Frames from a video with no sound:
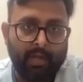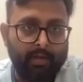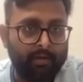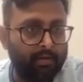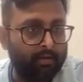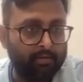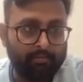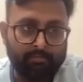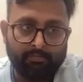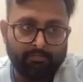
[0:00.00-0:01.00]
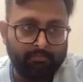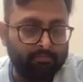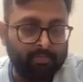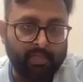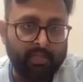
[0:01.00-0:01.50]
and
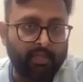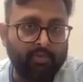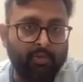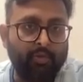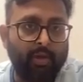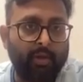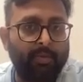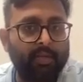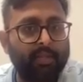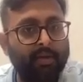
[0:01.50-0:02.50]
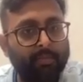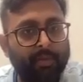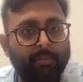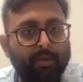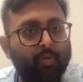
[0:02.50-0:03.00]
nothing is going to happen. And there are
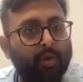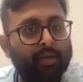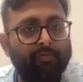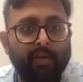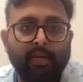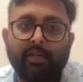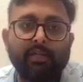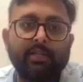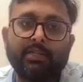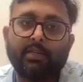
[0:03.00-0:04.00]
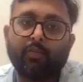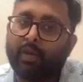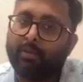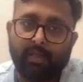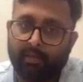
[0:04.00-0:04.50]
people who had cleared this in
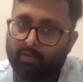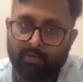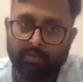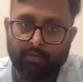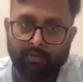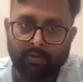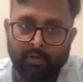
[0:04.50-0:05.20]
1 month also.